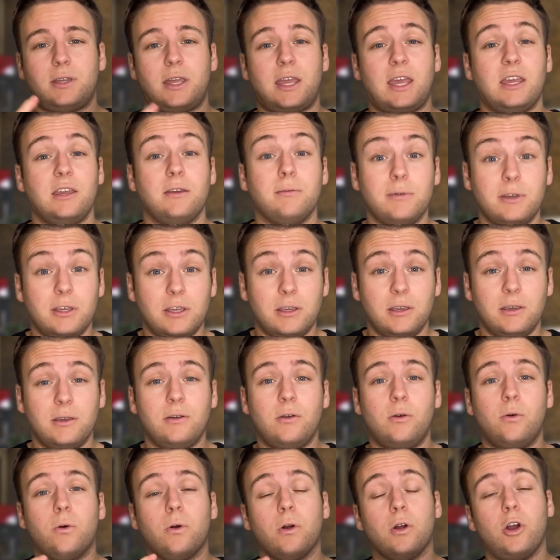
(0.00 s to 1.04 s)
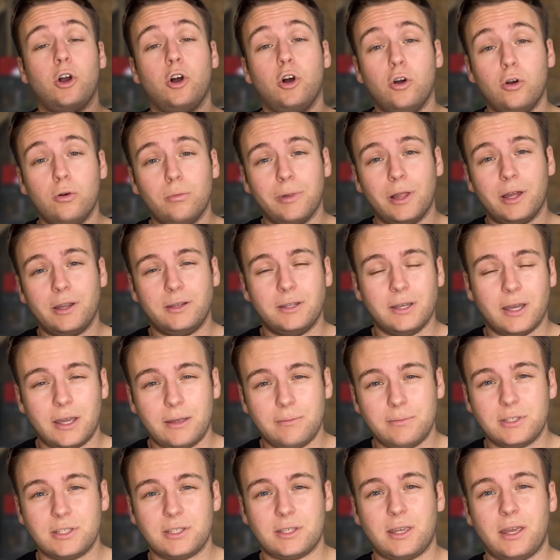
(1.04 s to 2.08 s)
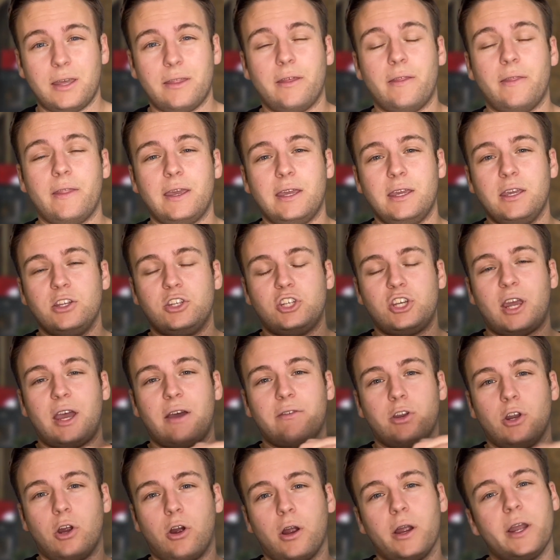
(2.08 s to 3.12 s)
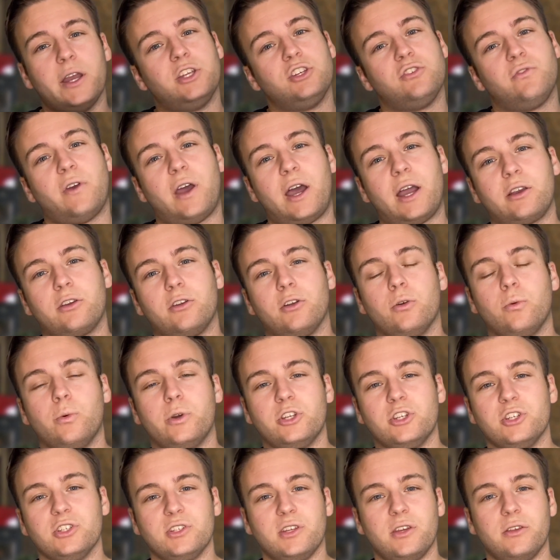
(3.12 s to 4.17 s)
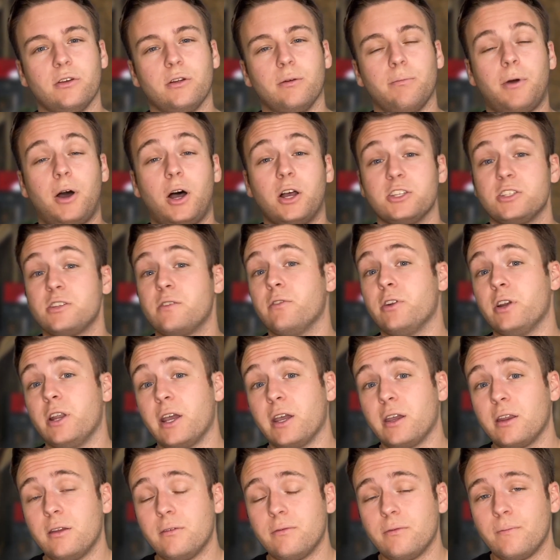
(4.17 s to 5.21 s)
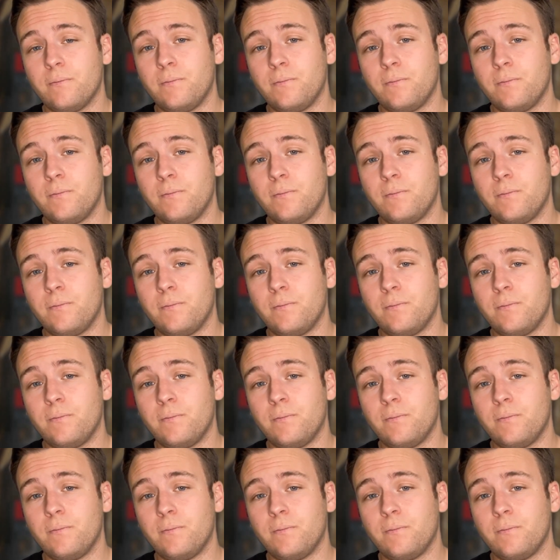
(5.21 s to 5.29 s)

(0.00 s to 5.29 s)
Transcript: AB or O blood types, and then they each have an Rh factor, which is either positive or negative.